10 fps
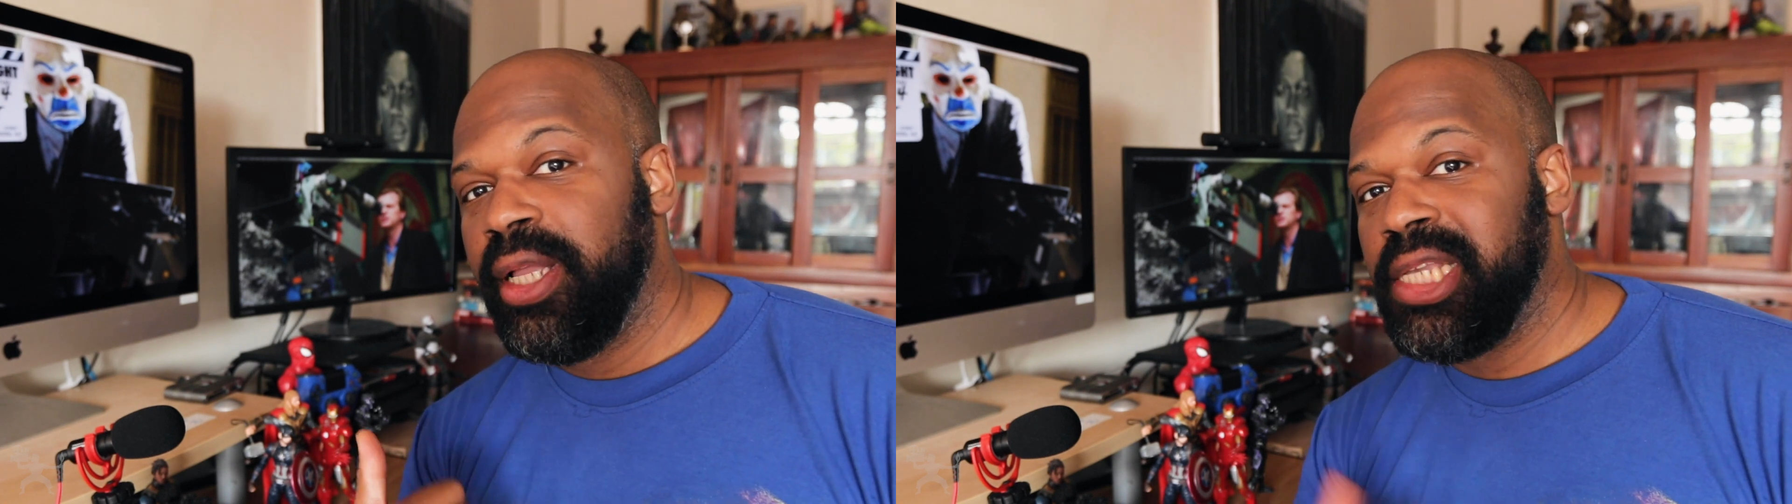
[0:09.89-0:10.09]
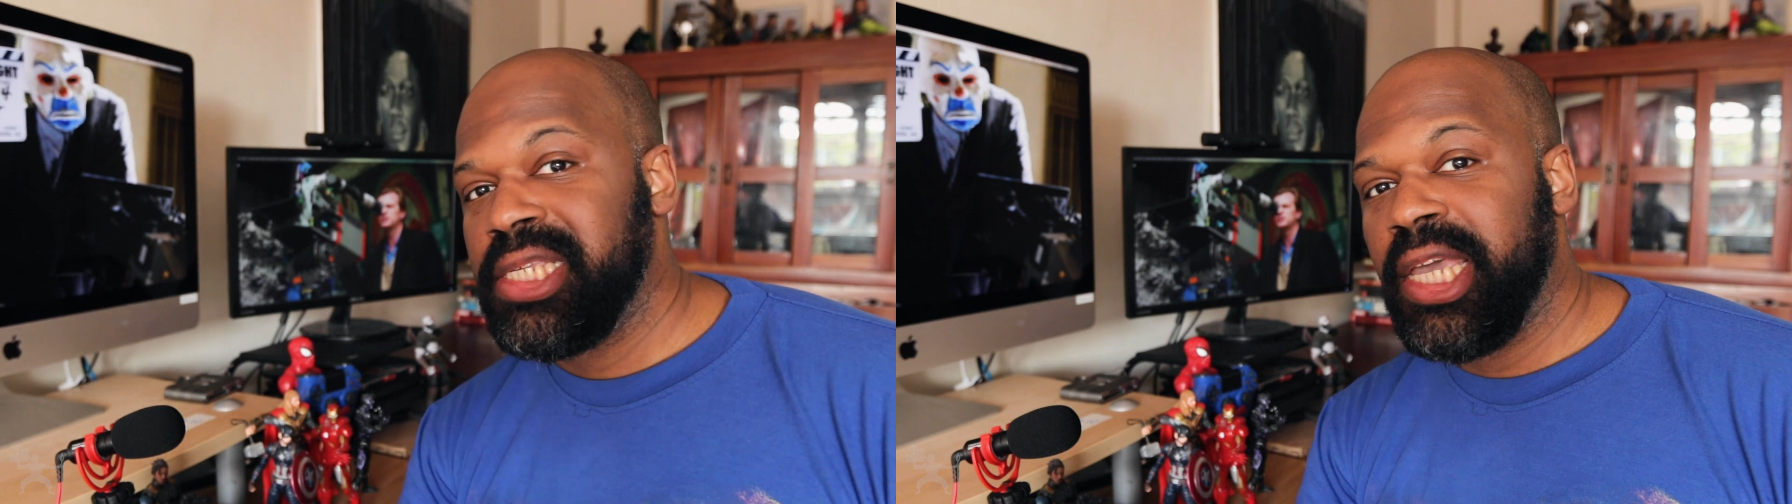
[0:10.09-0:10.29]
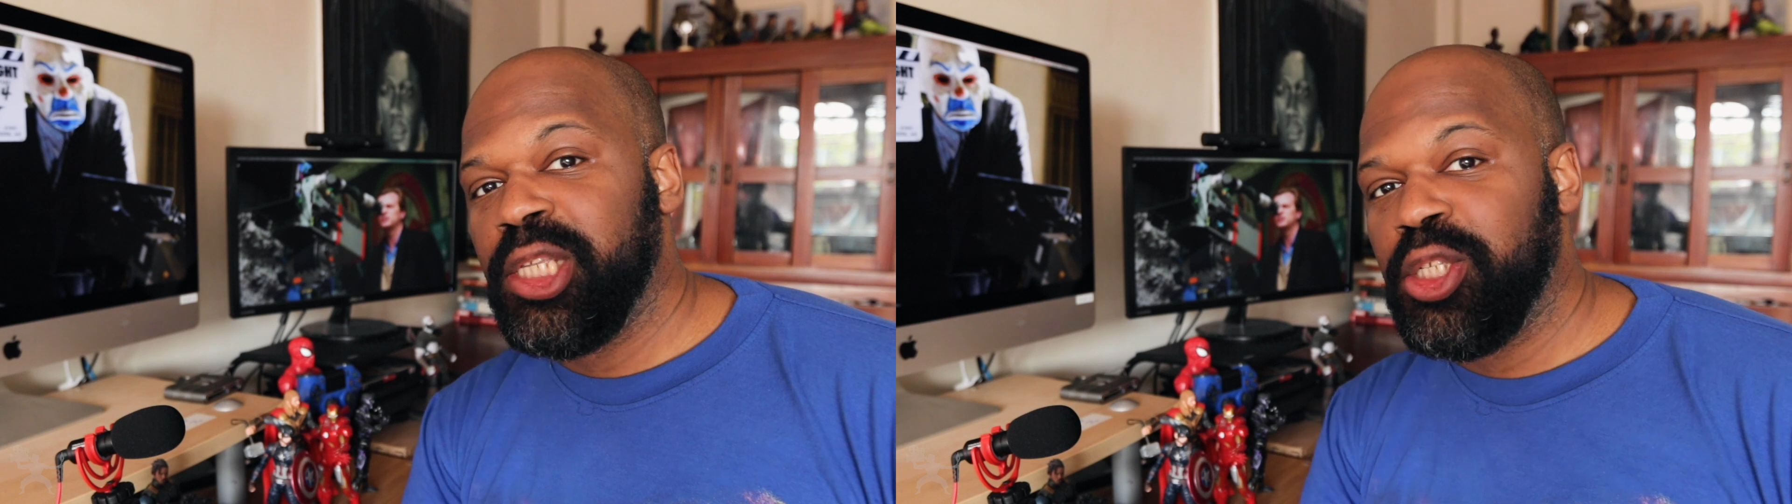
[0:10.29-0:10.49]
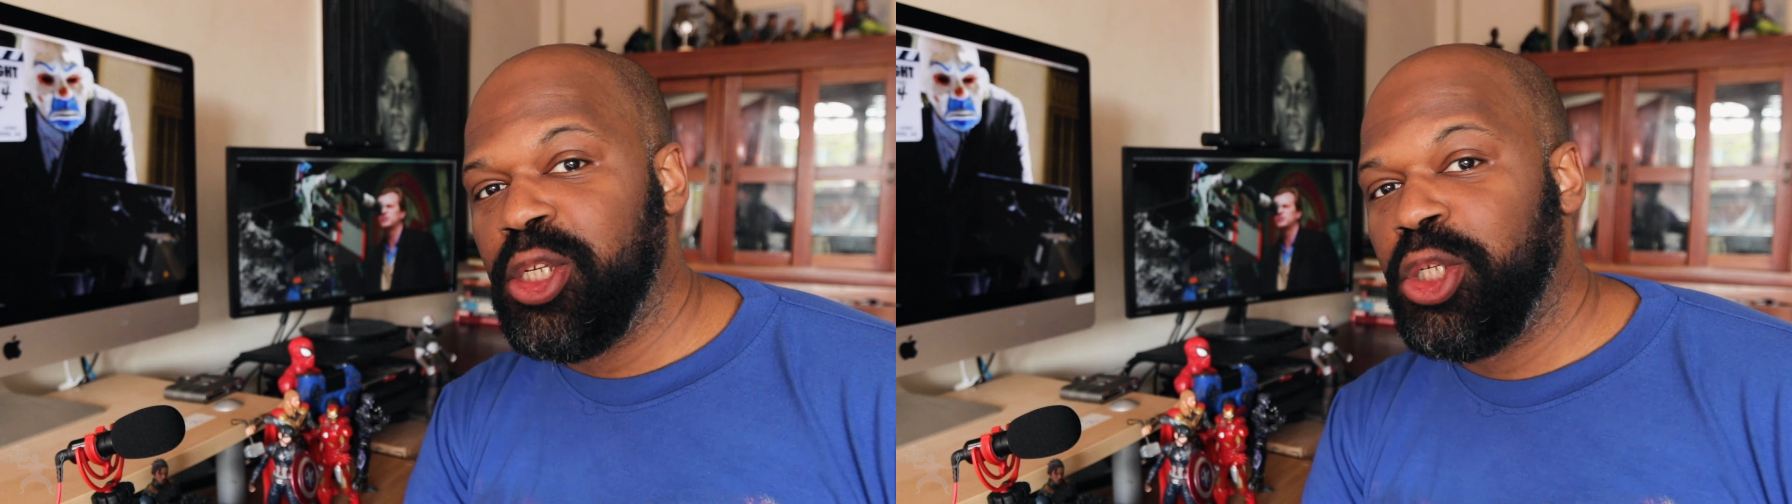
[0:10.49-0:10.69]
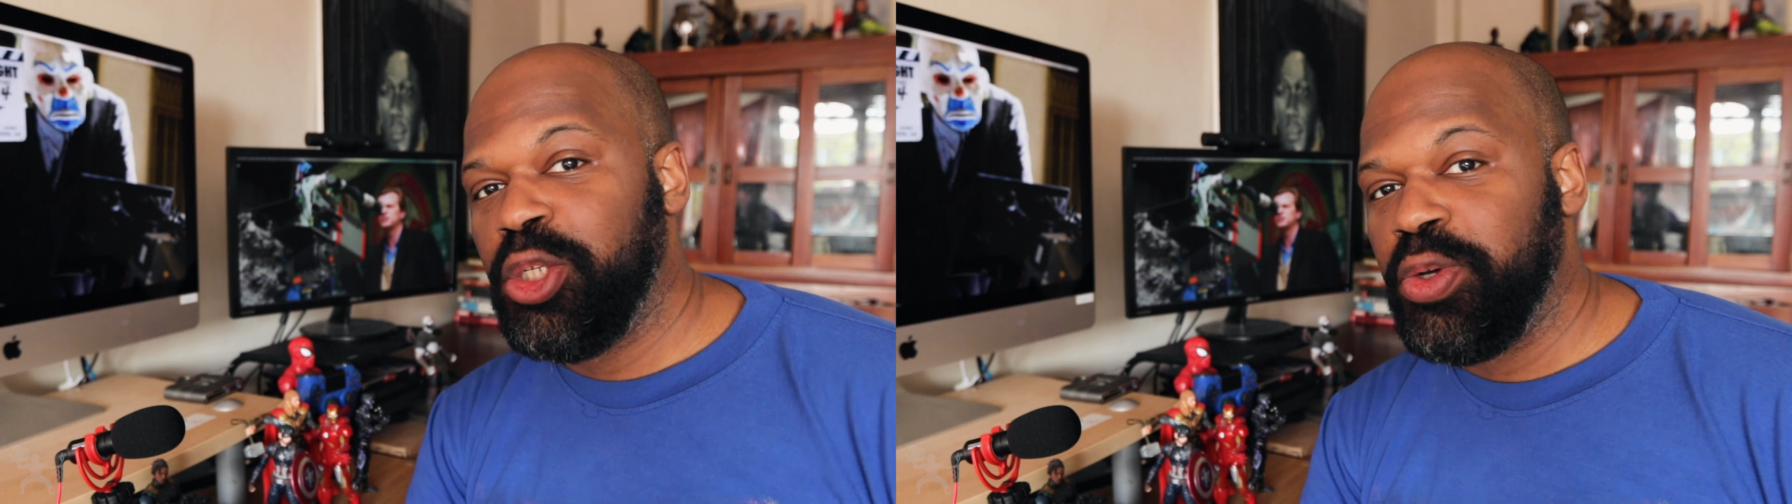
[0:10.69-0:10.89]
let's get into
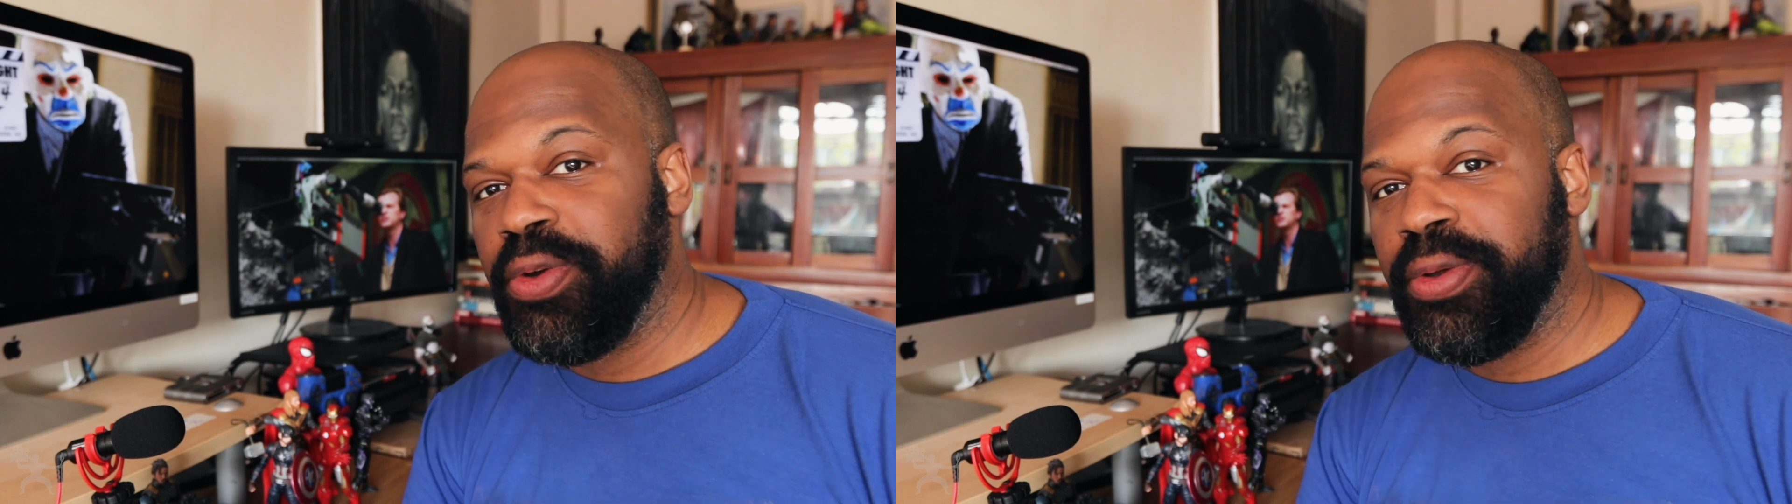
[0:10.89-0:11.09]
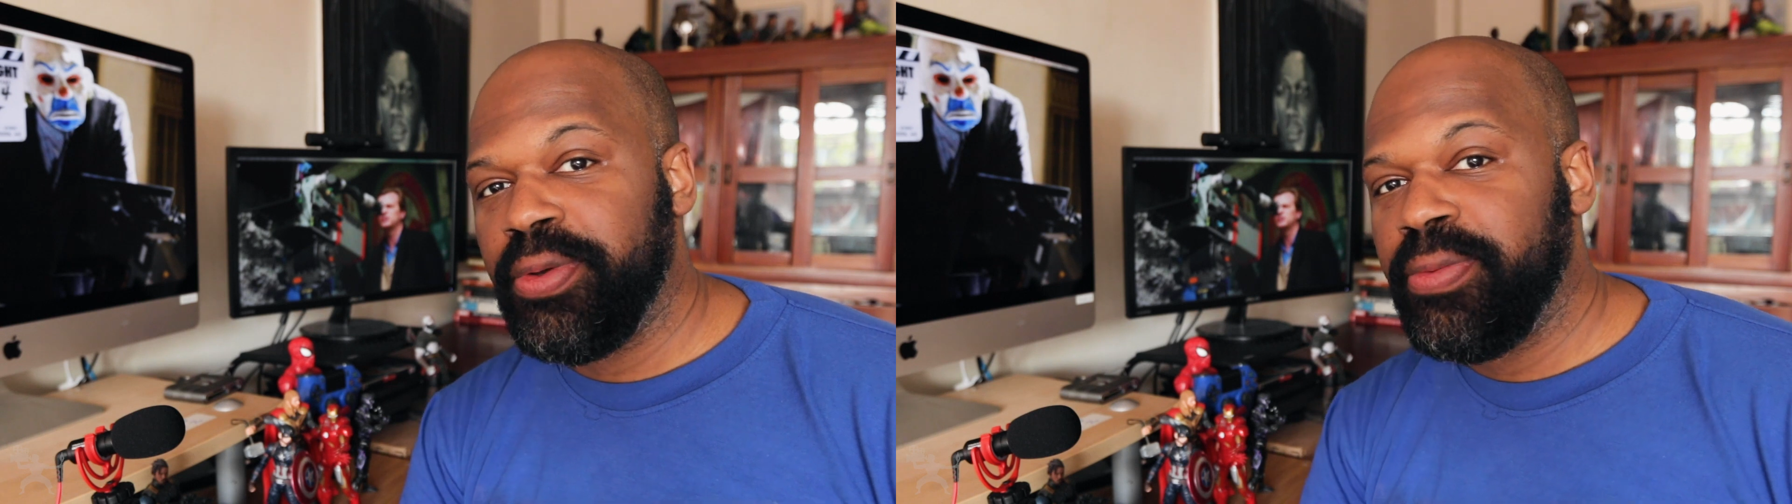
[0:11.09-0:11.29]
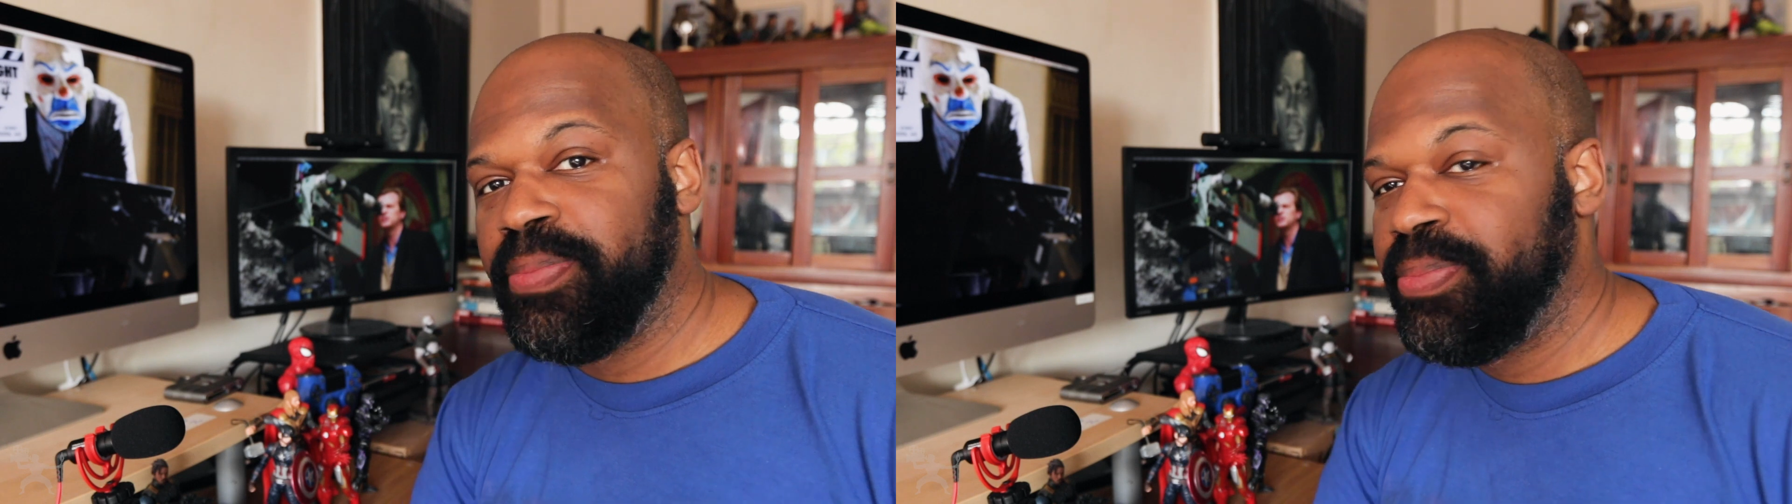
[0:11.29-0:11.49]
the tutorial.